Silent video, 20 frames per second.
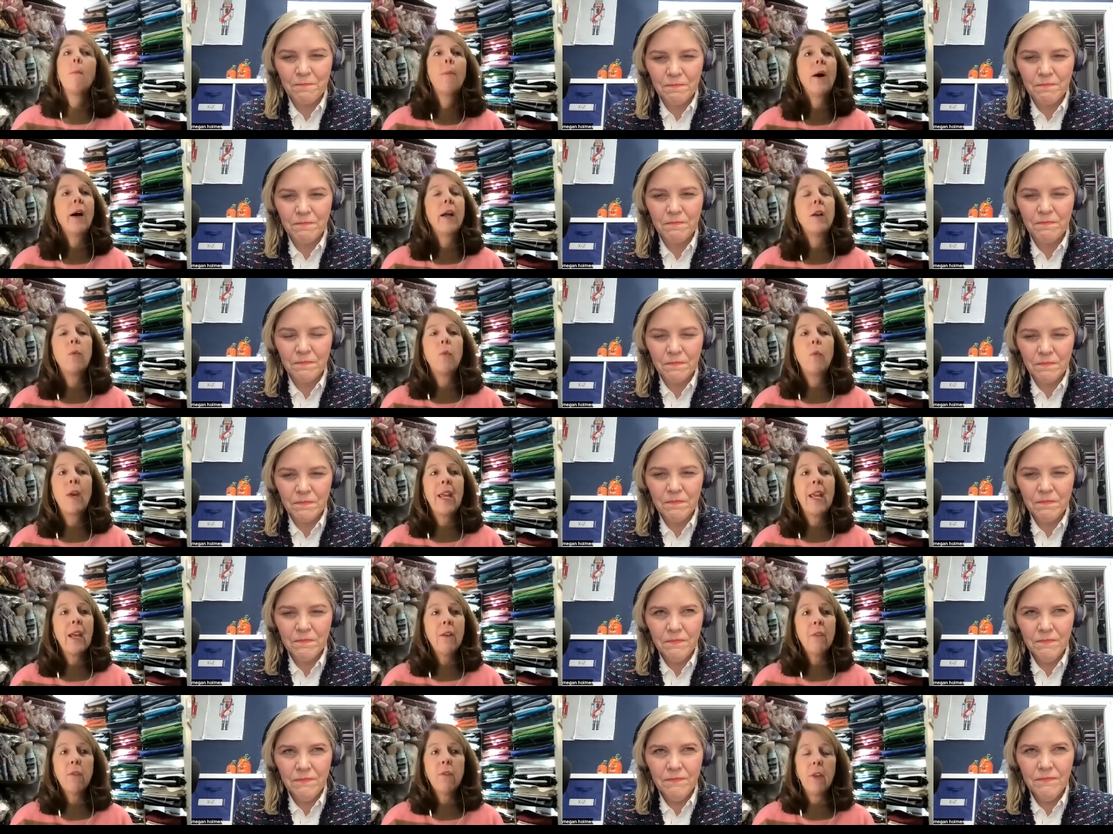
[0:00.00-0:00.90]
Speaker 1: but
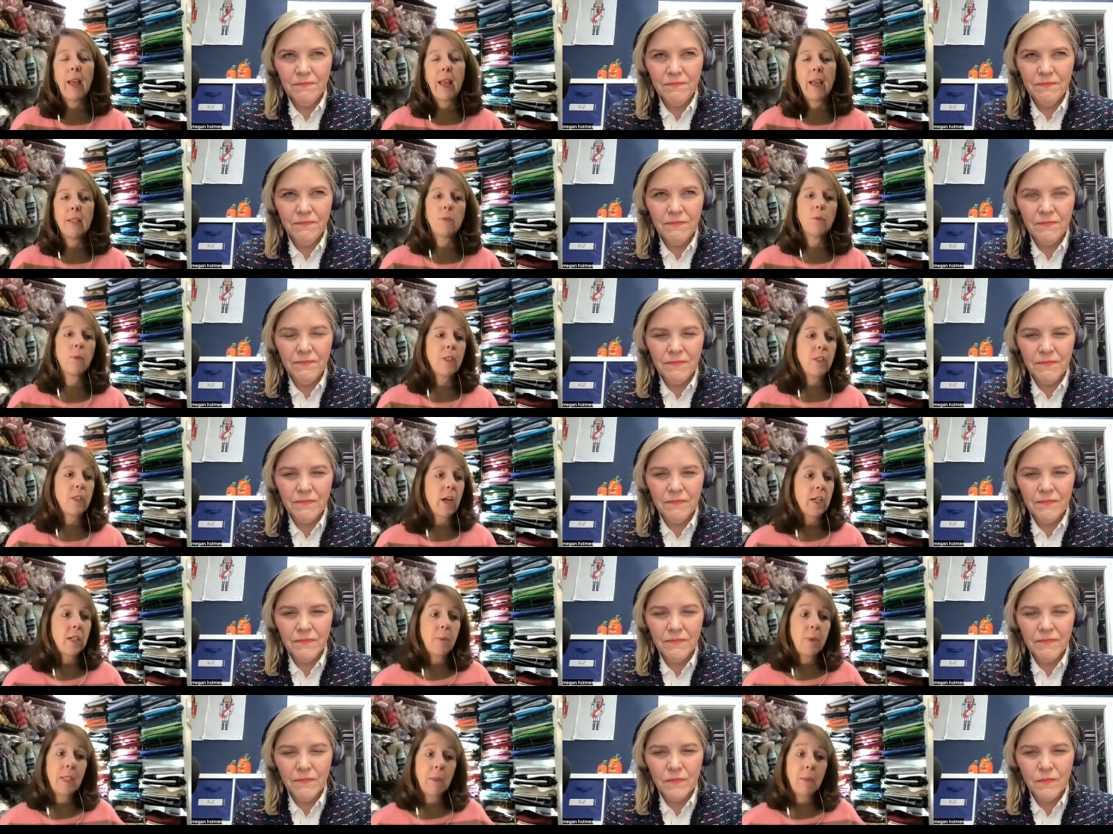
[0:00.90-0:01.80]
we have as we
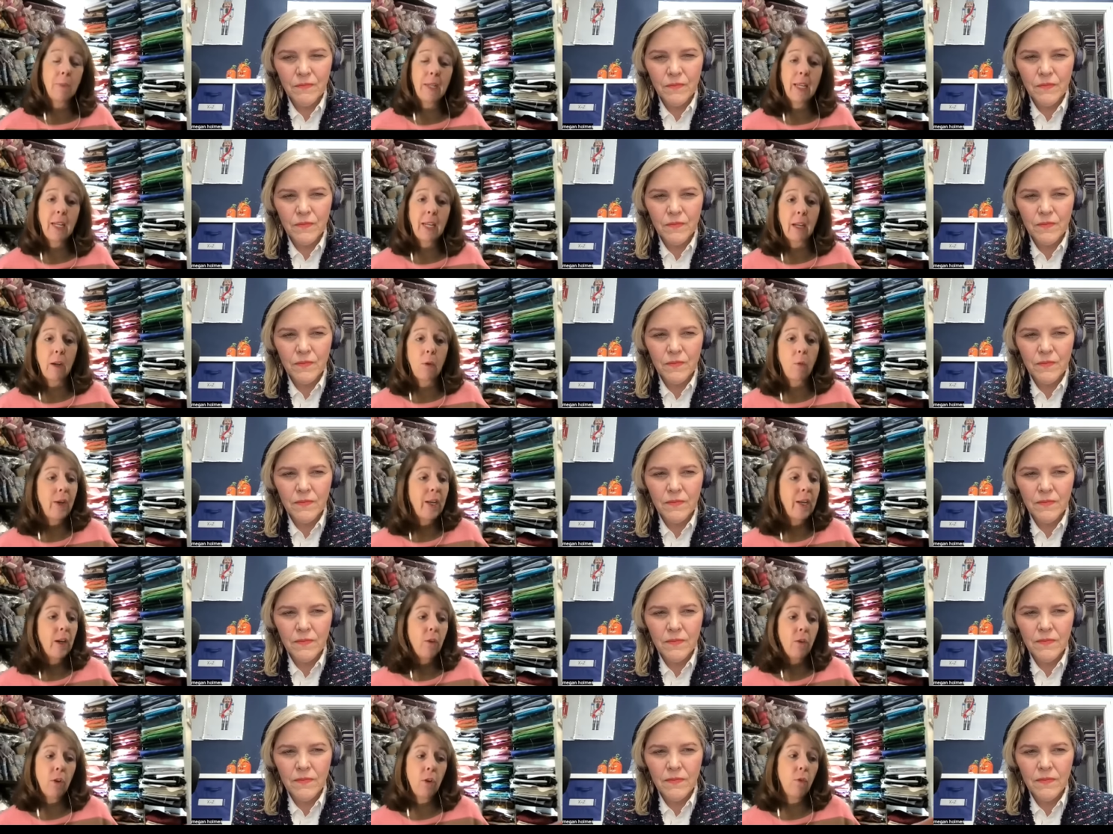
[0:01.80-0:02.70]
talked about at the beginning we
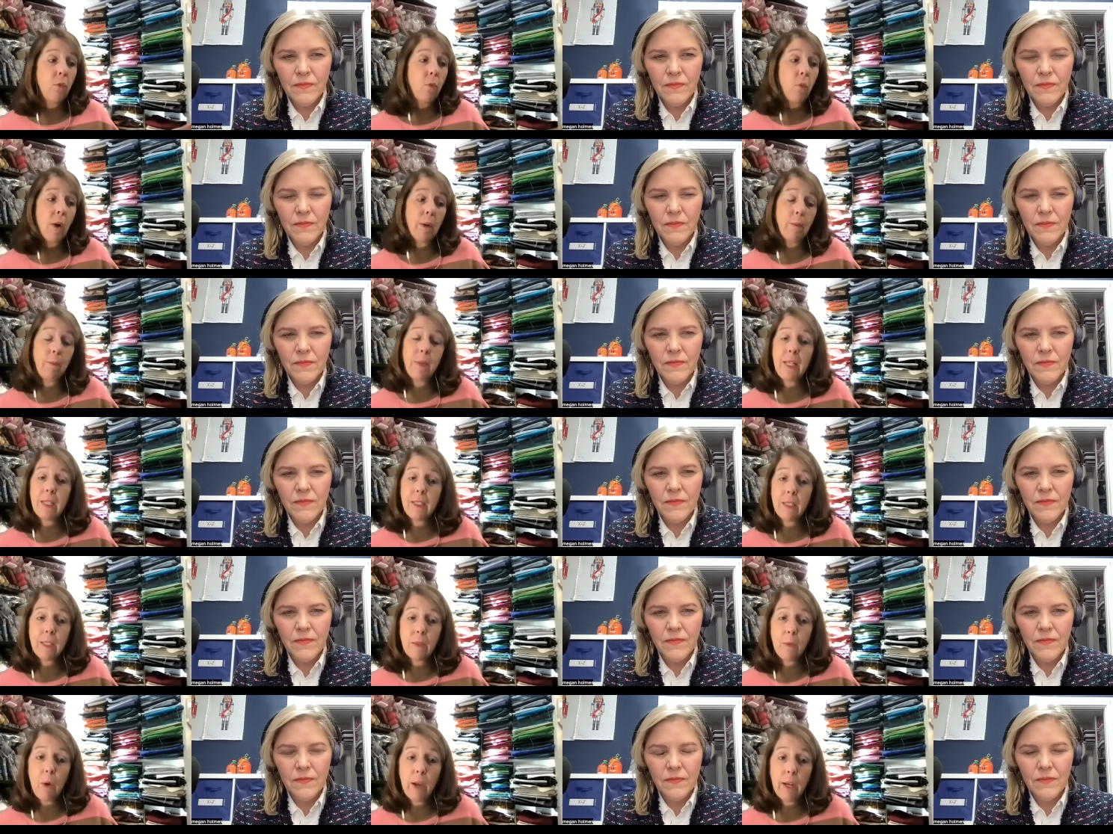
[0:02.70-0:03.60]
don't know if one
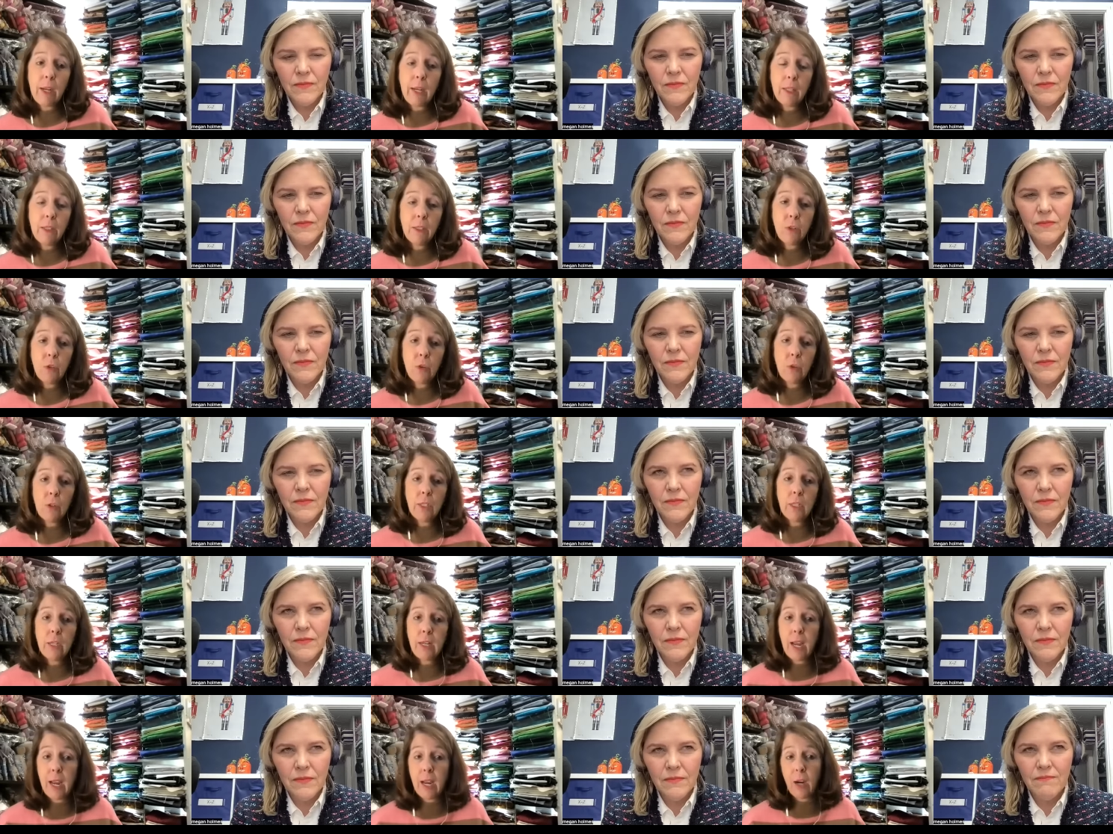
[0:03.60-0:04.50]
piece is walking in the door
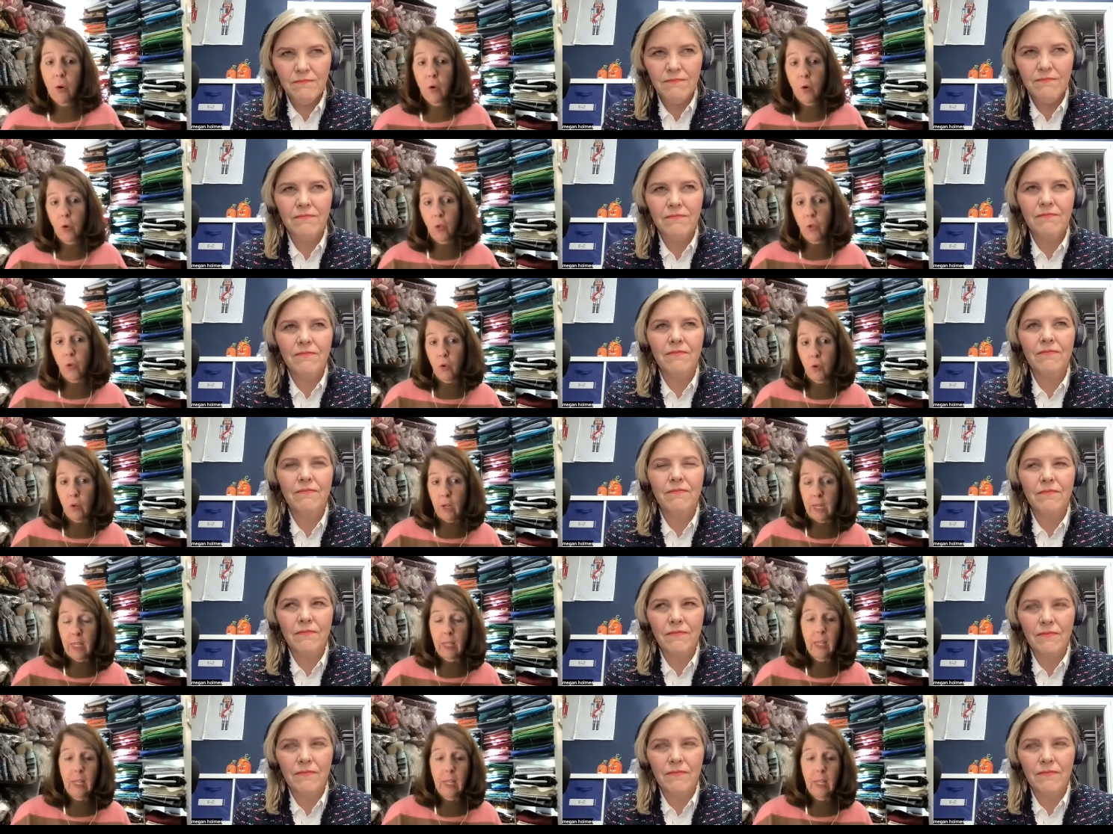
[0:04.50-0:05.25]
today or 30